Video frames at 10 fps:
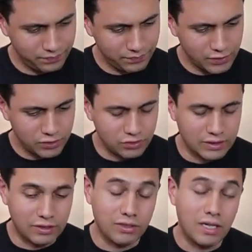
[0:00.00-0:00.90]
so
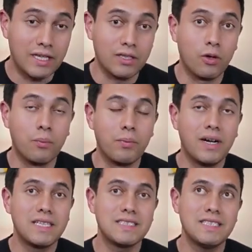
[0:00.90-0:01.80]
there are no
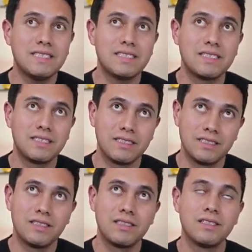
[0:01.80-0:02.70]
buzzes
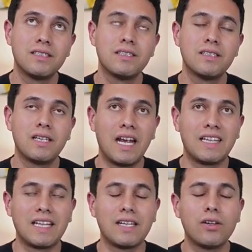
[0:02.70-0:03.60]
and the
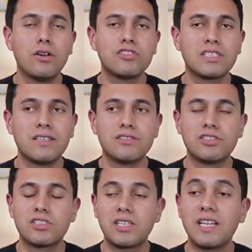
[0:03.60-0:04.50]
note sounds
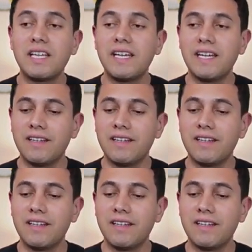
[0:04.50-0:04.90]
clean.